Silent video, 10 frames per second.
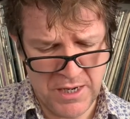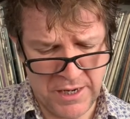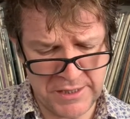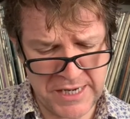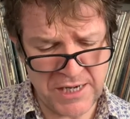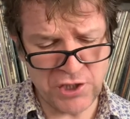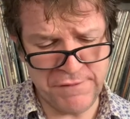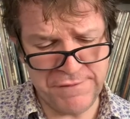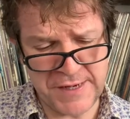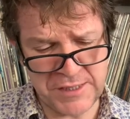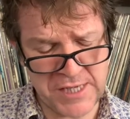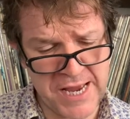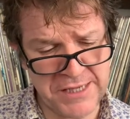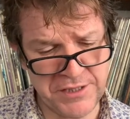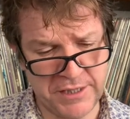And it's actually
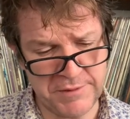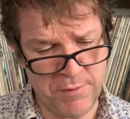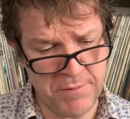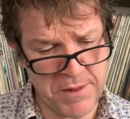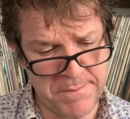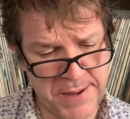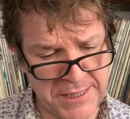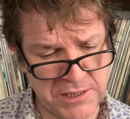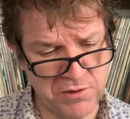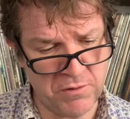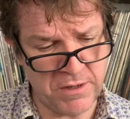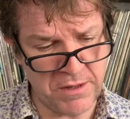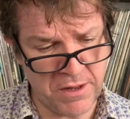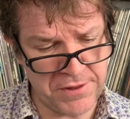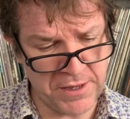fantastic. It's probably the best song
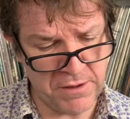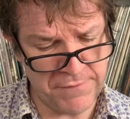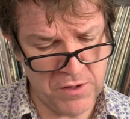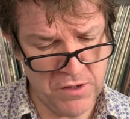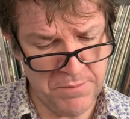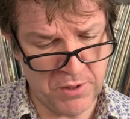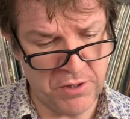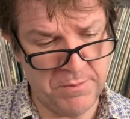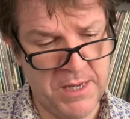I, I think I've heard by them.